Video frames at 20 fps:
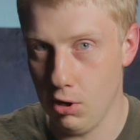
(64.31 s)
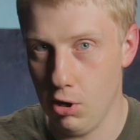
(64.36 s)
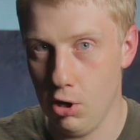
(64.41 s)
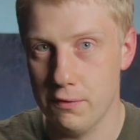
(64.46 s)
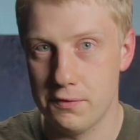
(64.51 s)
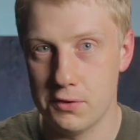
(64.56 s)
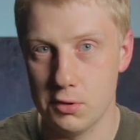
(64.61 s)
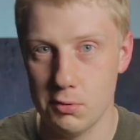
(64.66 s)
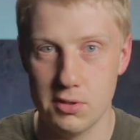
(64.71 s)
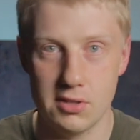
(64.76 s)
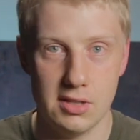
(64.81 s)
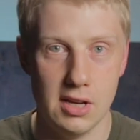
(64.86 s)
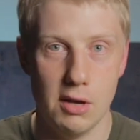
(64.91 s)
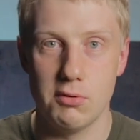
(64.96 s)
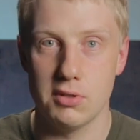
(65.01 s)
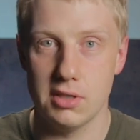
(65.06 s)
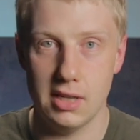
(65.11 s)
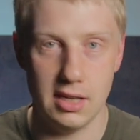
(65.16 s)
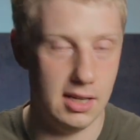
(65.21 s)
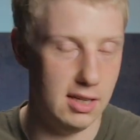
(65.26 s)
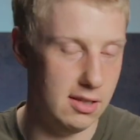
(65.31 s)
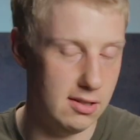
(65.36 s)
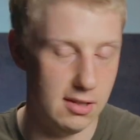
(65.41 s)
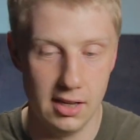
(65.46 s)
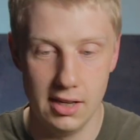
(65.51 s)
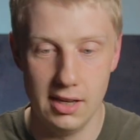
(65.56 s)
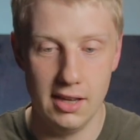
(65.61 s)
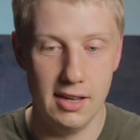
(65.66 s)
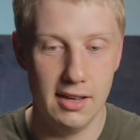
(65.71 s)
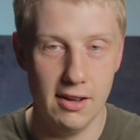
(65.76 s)
it off, so it sounds like he's,
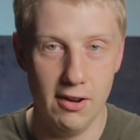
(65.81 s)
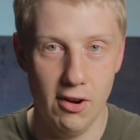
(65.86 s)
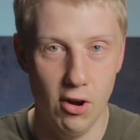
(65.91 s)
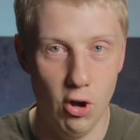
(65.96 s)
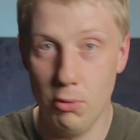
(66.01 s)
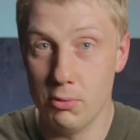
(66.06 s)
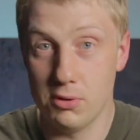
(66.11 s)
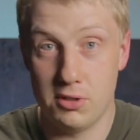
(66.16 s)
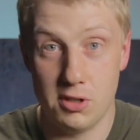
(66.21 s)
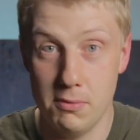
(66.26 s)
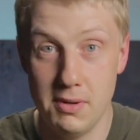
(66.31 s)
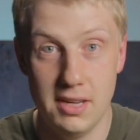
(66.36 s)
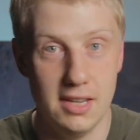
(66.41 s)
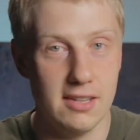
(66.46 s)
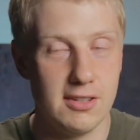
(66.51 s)
almost to me,